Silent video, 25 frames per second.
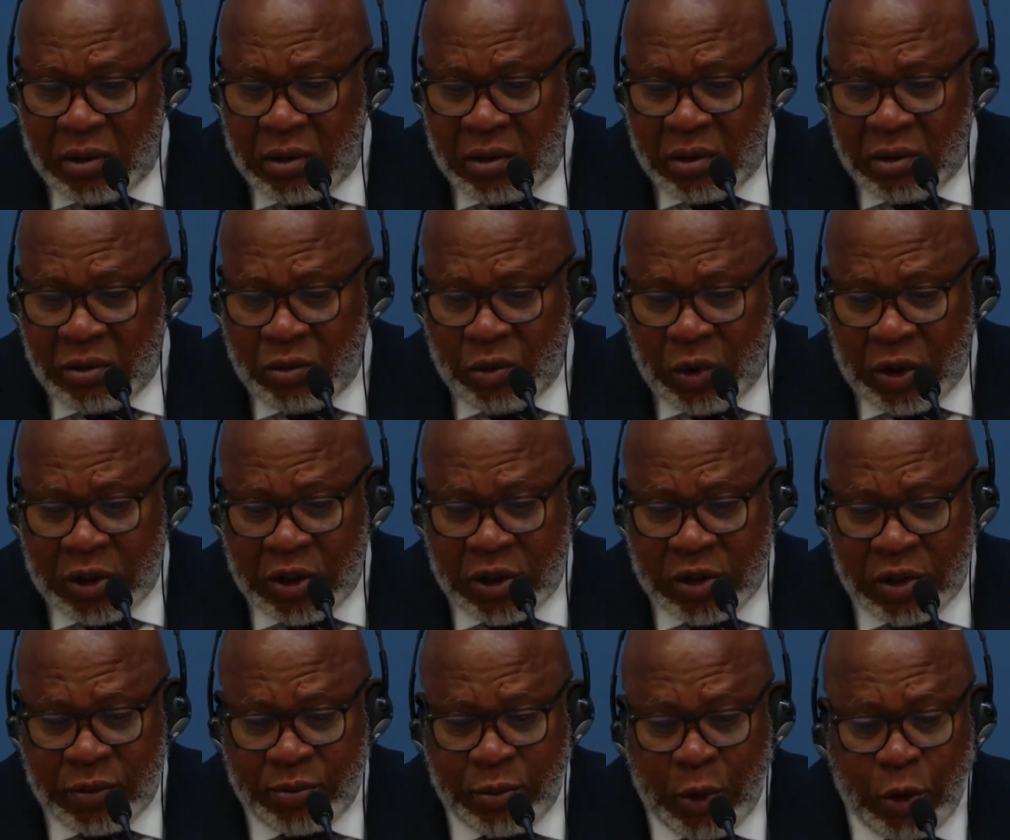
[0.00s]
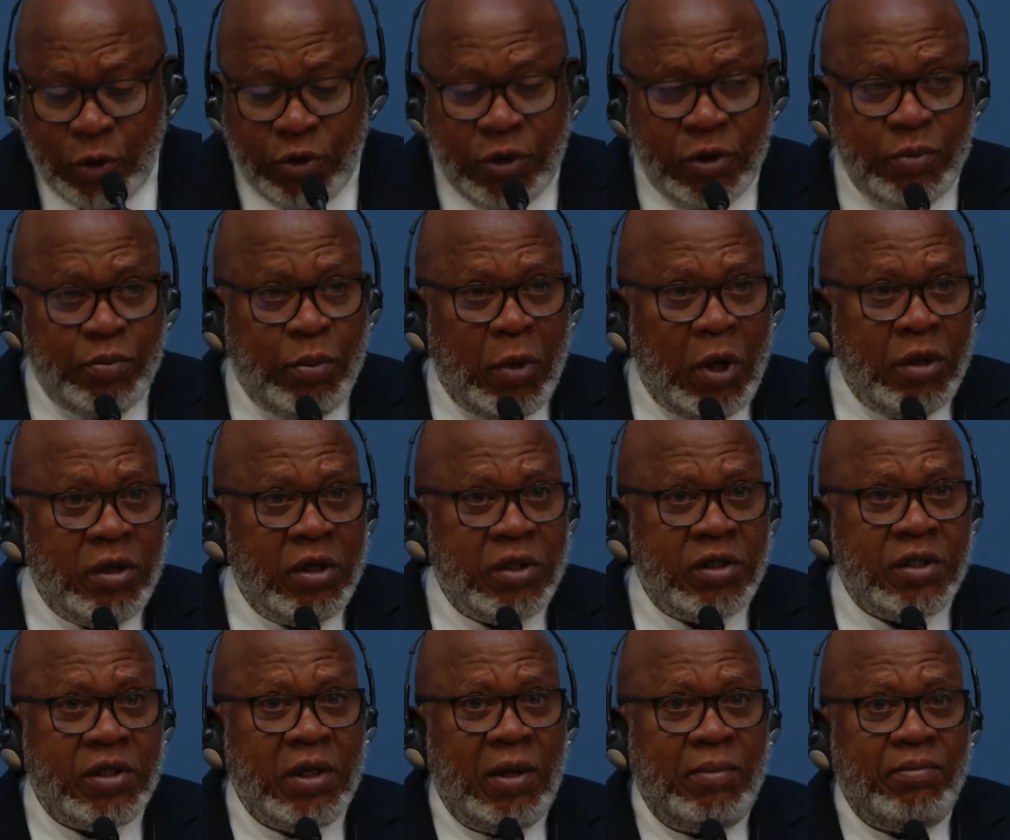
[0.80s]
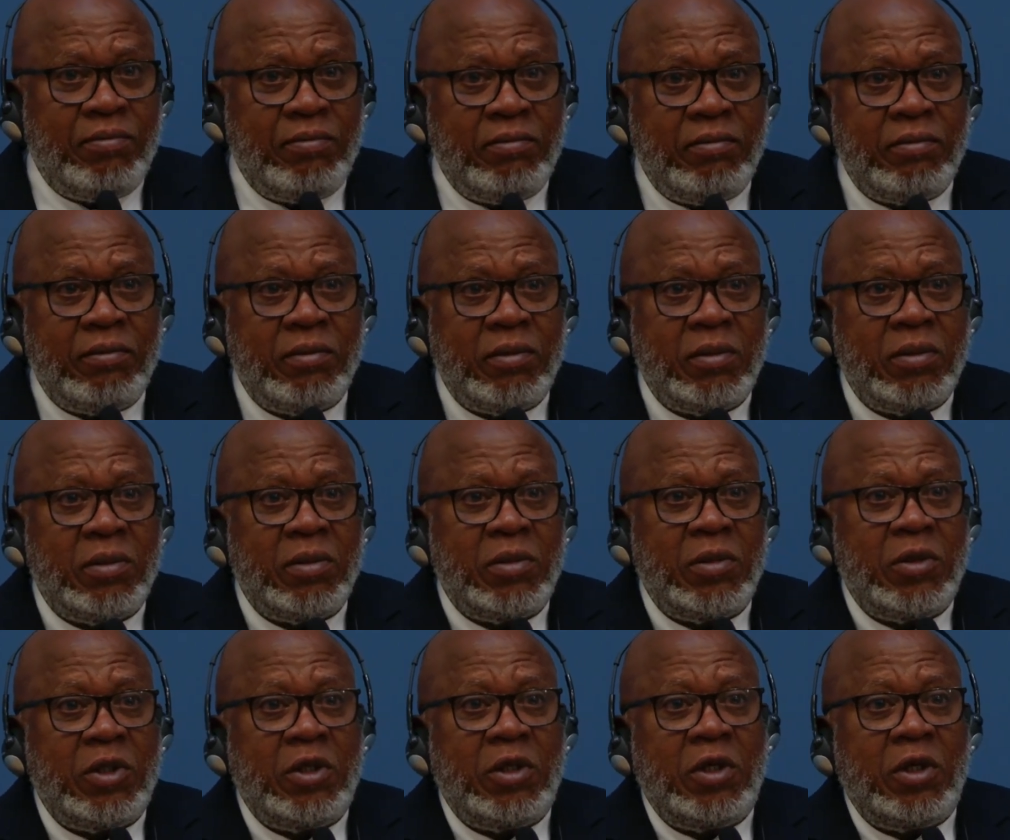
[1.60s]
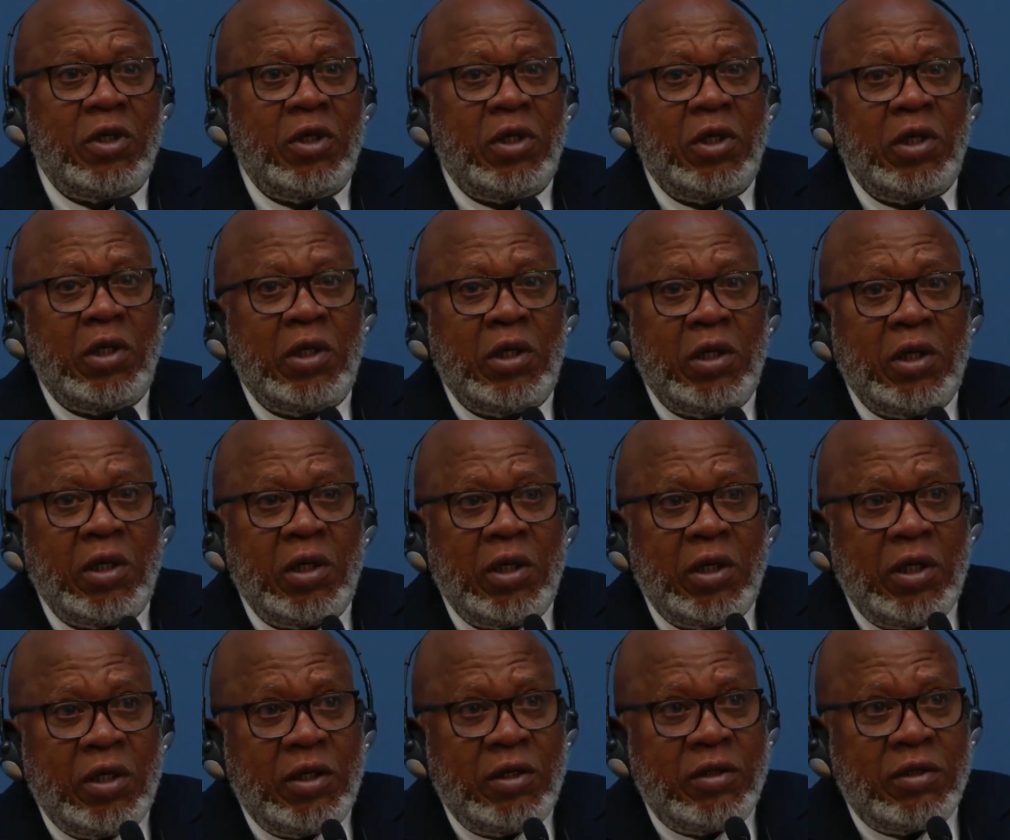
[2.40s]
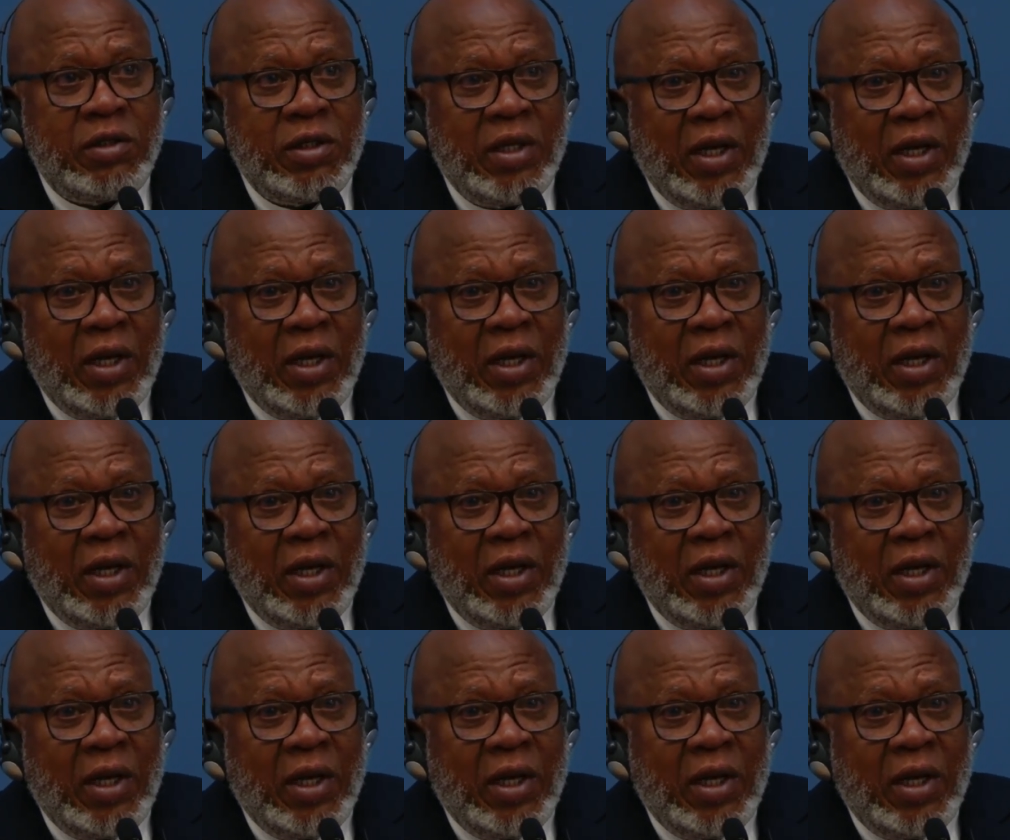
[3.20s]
What is most bothersome is